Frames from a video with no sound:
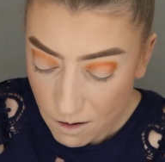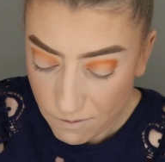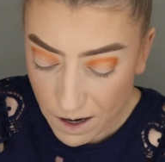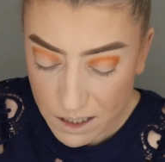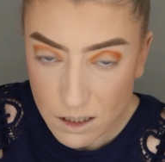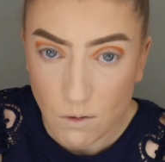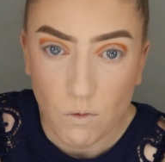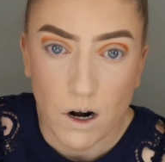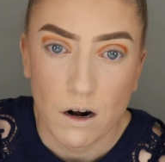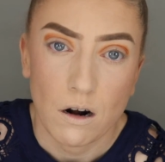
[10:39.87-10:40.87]
find
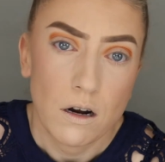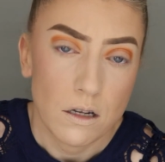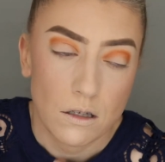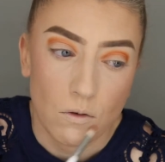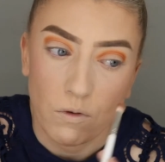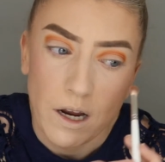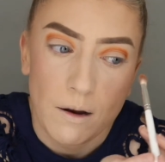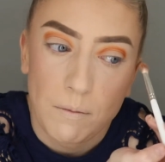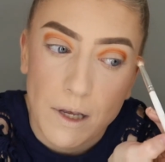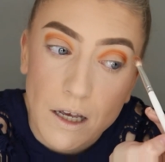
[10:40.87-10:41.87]
somewhere to
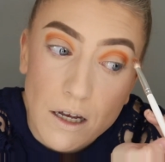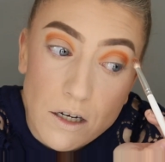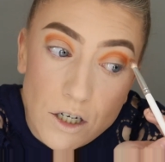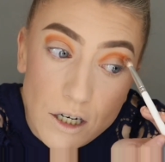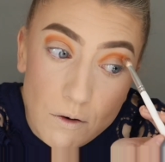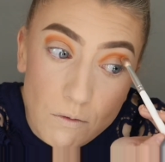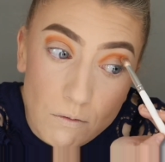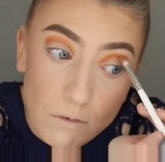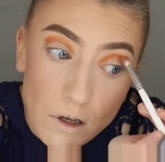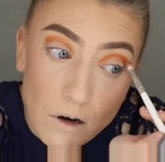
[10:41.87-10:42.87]
rent because she
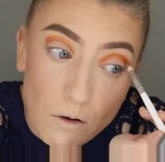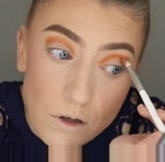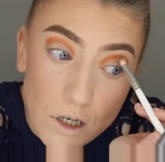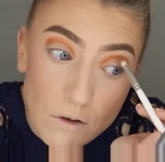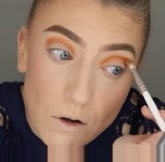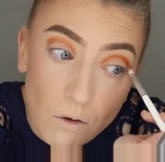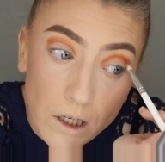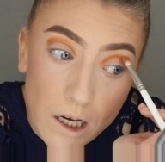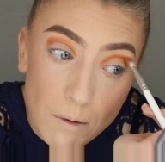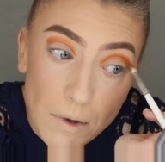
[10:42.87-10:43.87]
was
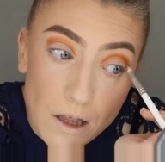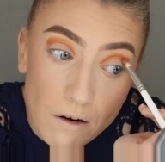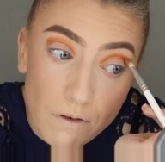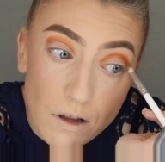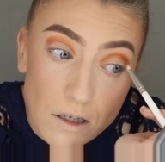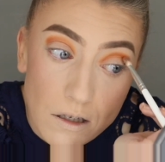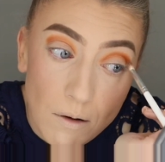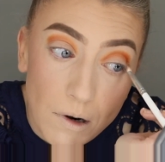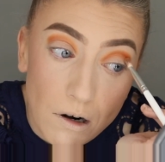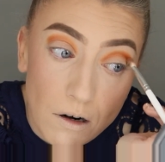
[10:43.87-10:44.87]
only going to be there for the
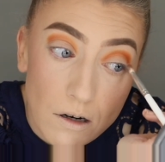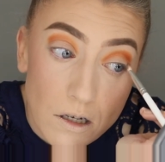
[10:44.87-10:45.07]
summer.